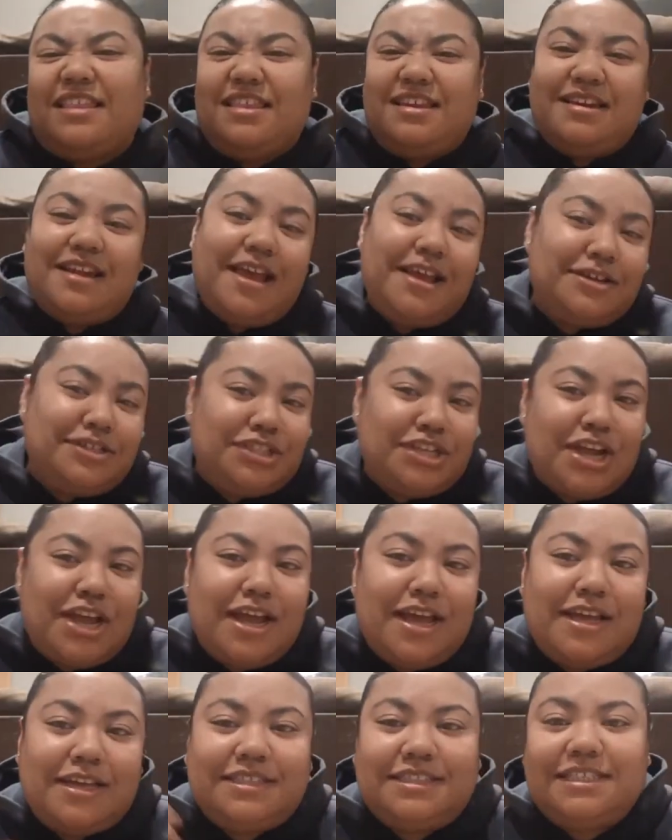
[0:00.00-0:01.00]
like the
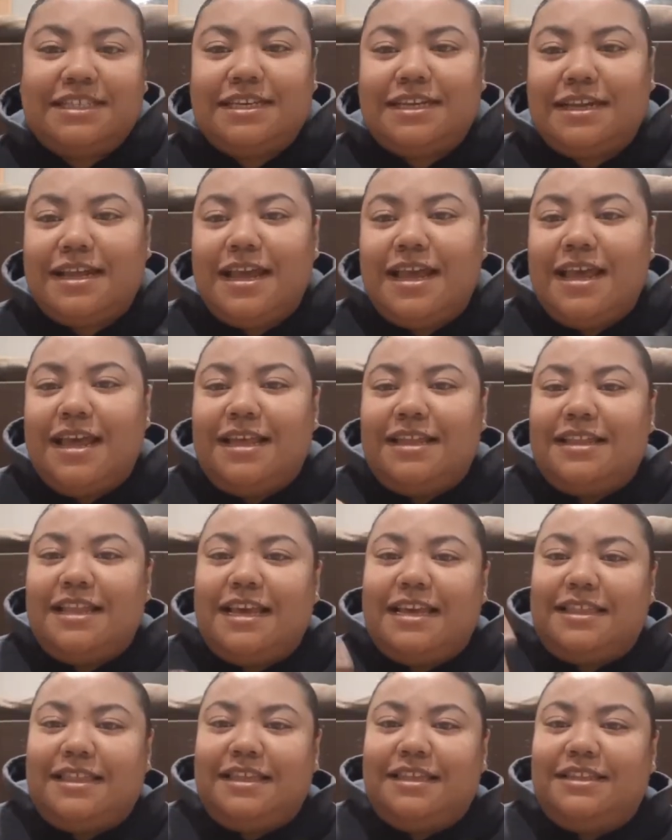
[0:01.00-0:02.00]
nunchucks and
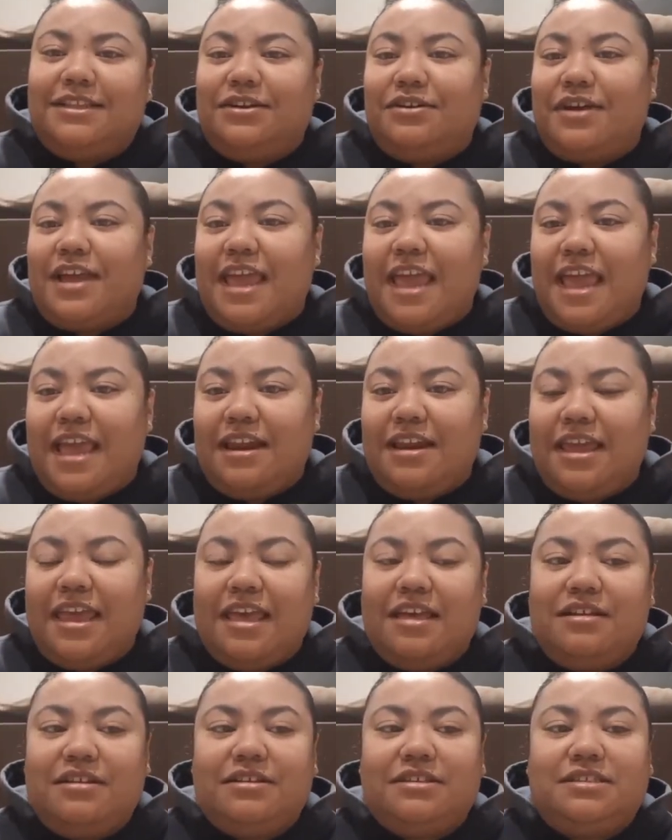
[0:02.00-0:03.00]
like the little
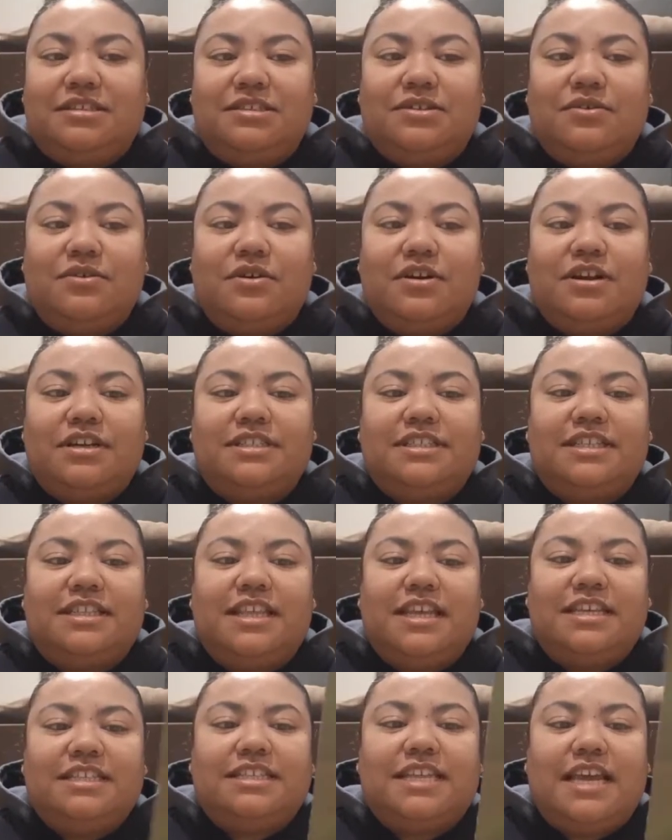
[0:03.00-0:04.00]
handheld swords and
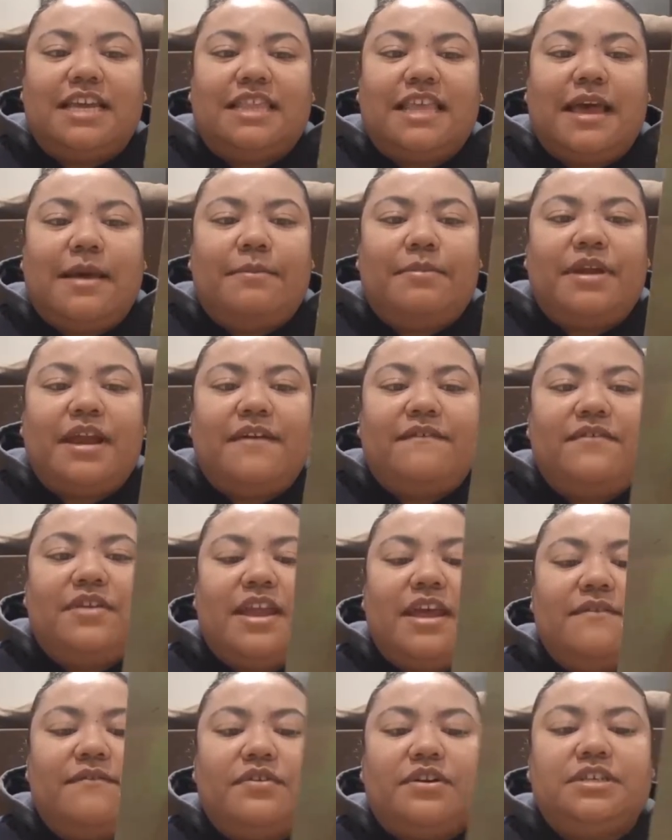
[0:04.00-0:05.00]
things like that, but I've
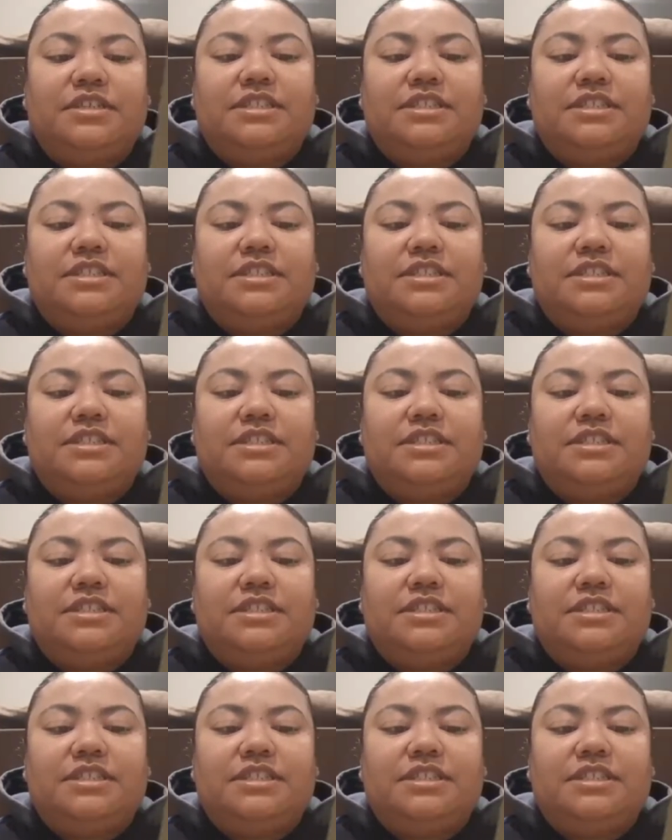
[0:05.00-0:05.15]
never